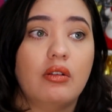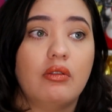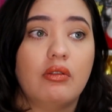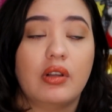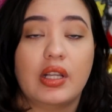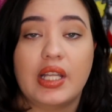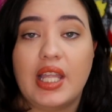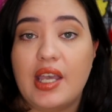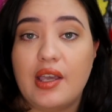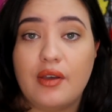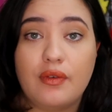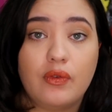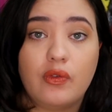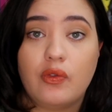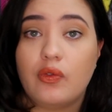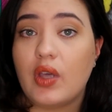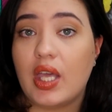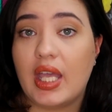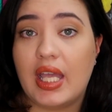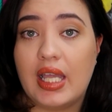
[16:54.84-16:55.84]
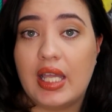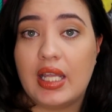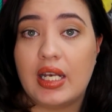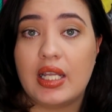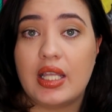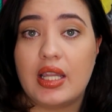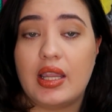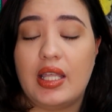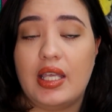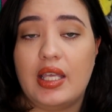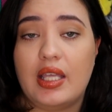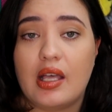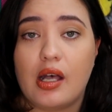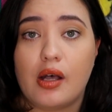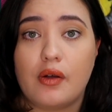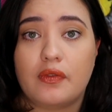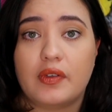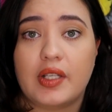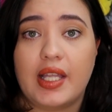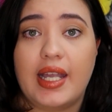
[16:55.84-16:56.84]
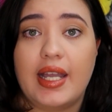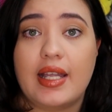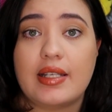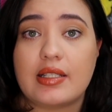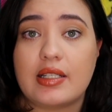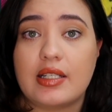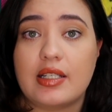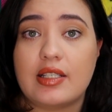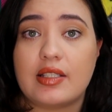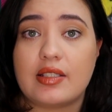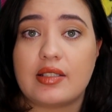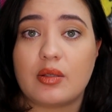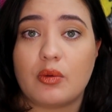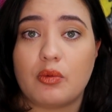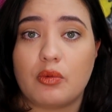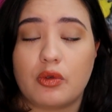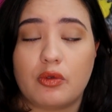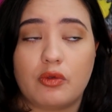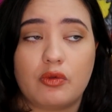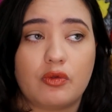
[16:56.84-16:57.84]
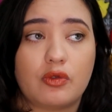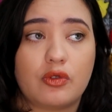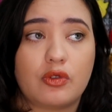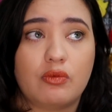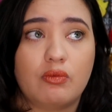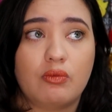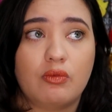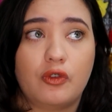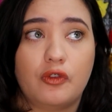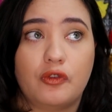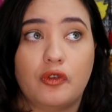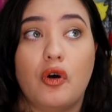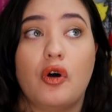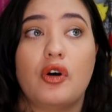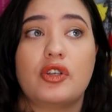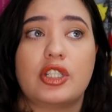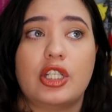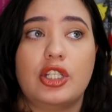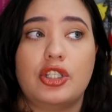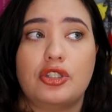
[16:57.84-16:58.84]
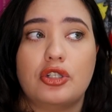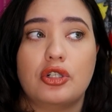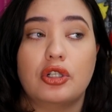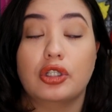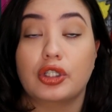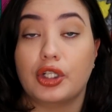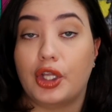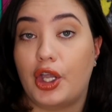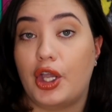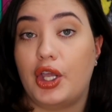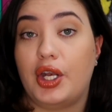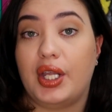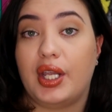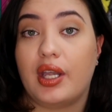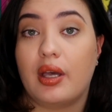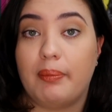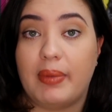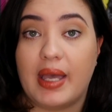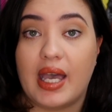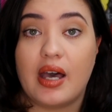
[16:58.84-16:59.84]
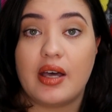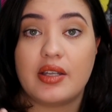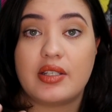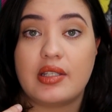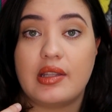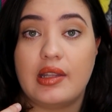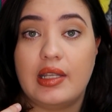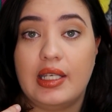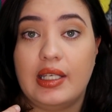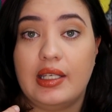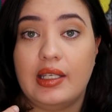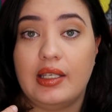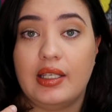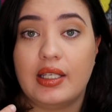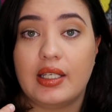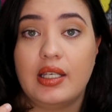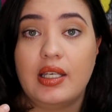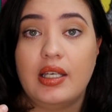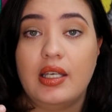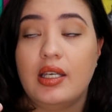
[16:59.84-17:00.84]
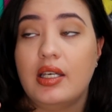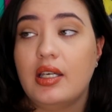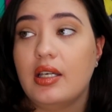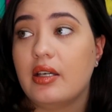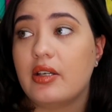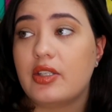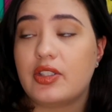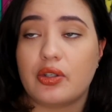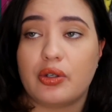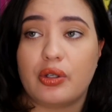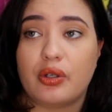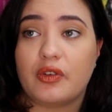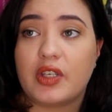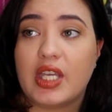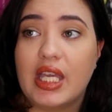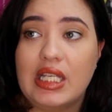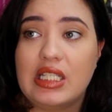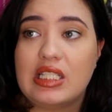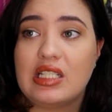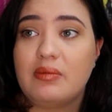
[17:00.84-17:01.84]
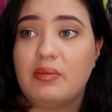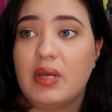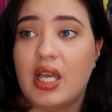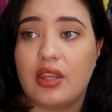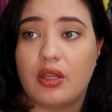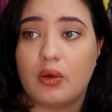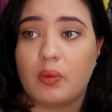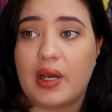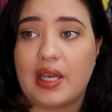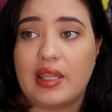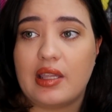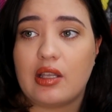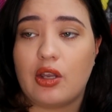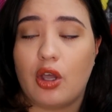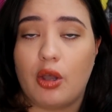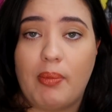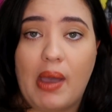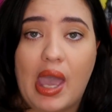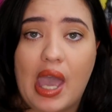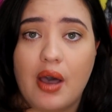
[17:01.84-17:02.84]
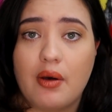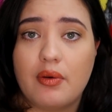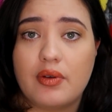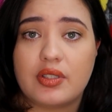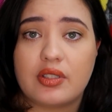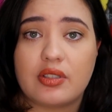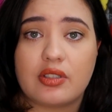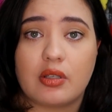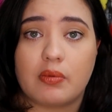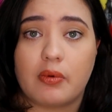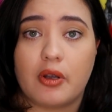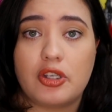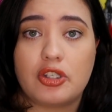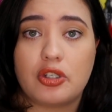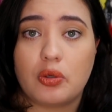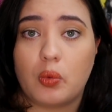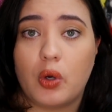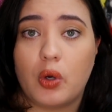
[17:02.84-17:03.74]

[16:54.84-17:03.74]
live in the elf lands and is forced into learning about the sort of kingdom and the way that her powers are supposed to